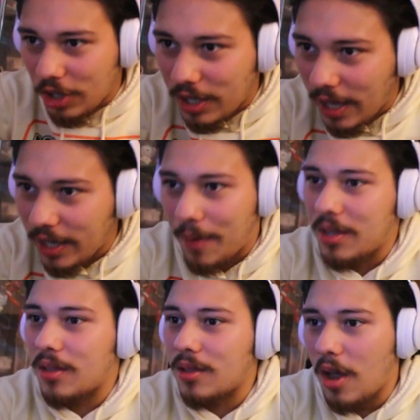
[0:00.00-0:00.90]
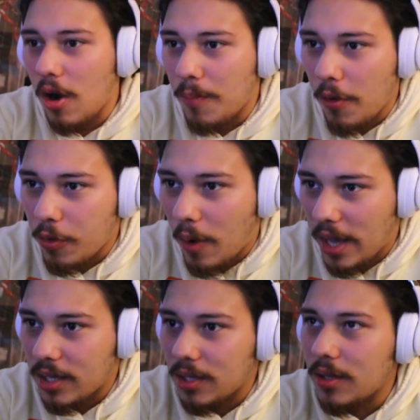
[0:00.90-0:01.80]
look alike? I mean, they are both
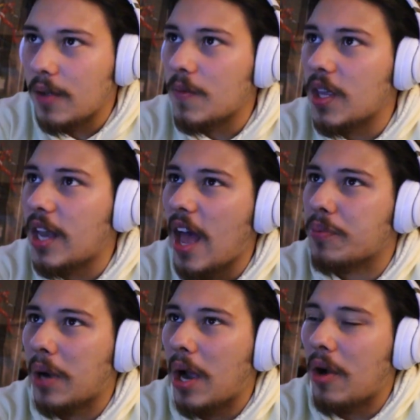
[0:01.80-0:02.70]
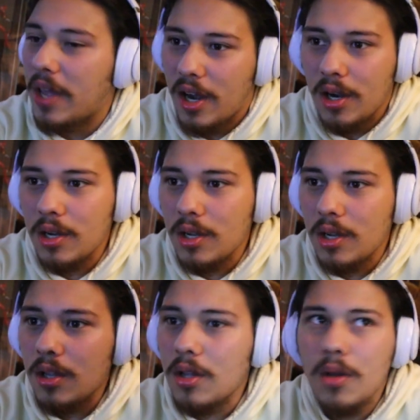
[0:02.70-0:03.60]
white and have brown hair,
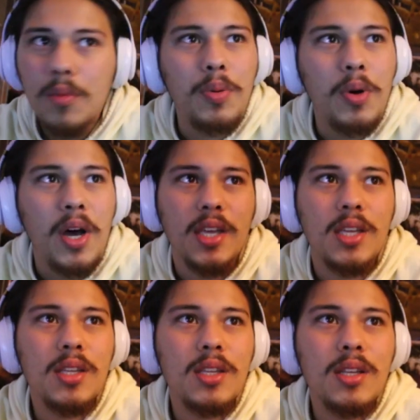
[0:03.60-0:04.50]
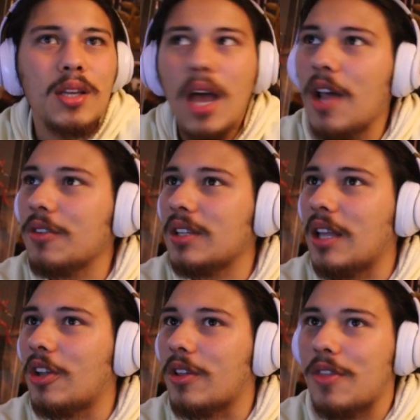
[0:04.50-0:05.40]
but I don't think
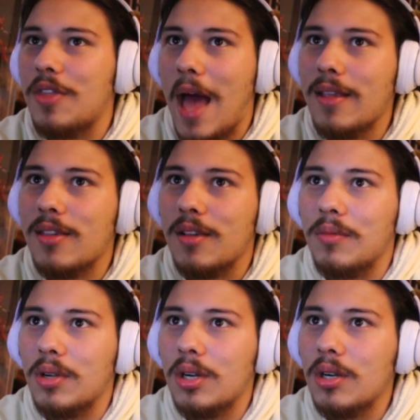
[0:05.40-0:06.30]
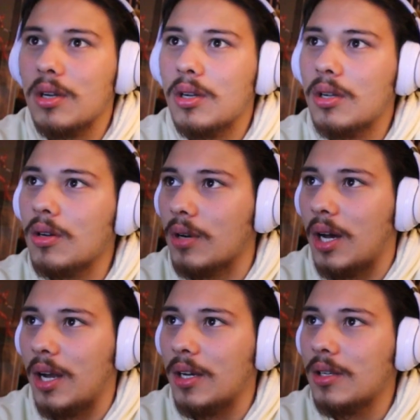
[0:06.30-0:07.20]
they looked that similar. Hold
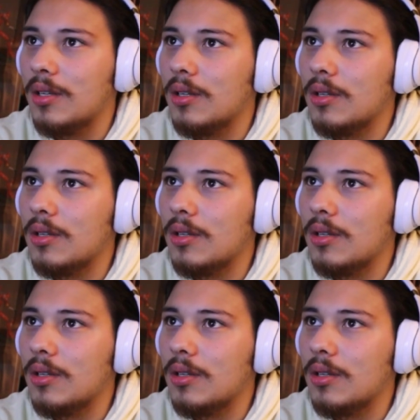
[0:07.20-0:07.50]
on.